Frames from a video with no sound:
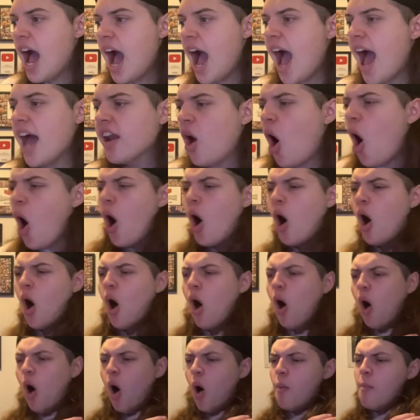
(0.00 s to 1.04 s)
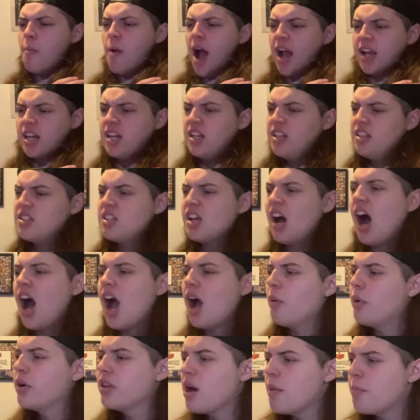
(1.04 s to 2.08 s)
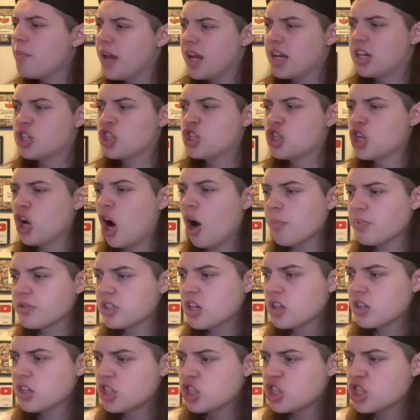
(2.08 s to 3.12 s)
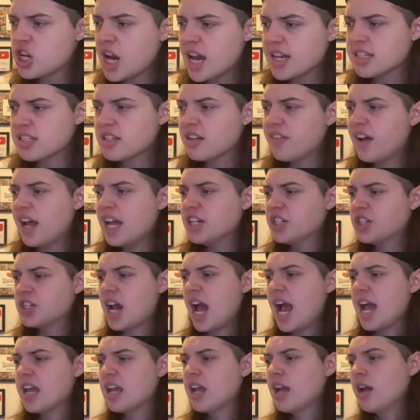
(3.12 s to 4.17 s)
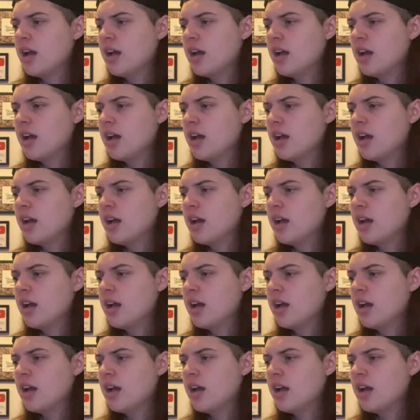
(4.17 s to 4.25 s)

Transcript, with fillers: And oh, McIntyre with a big chop to the chest of AJ.